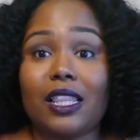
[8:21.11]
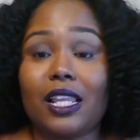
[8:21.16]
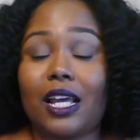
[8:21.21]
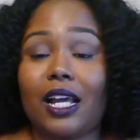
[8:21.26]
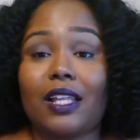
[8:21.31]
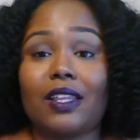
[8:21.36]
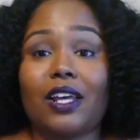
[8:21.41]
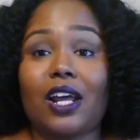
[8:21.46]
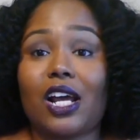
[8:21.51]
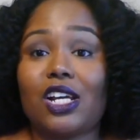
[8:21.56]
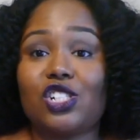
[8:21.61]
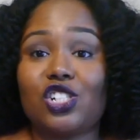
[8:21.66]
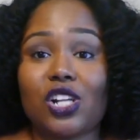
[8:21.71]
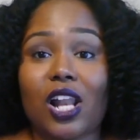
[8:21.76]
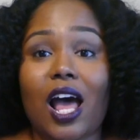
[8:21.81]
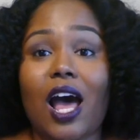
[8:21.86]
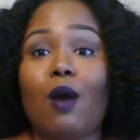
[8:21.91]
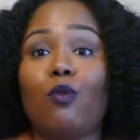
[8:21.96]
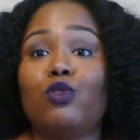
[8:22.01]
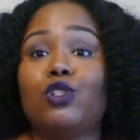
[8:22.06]
Like,
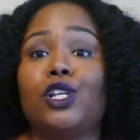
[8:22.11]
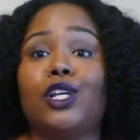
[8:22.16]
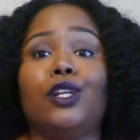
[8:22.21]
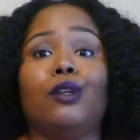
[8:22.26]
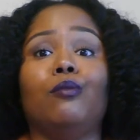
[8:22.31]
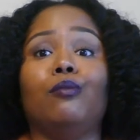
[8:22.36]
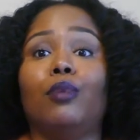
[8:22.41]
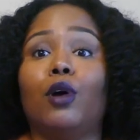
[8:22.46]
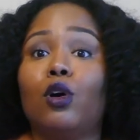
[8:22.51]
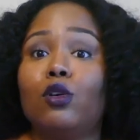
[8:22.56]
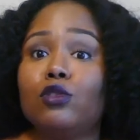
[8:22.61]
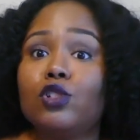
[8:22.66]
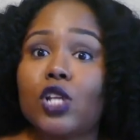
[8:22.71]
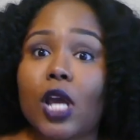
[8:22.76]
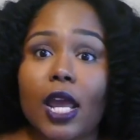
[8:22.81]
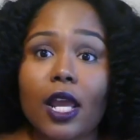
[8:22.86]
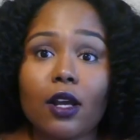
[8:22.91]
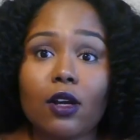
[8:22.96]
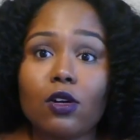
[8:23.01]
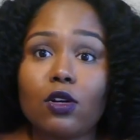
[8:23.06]
I was eating
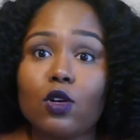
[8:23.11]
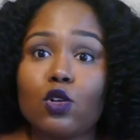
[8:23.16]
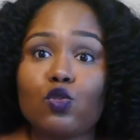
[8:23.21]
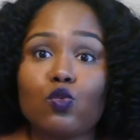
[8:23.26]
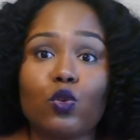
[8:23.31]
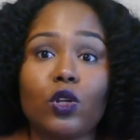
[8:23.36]
Bojangles,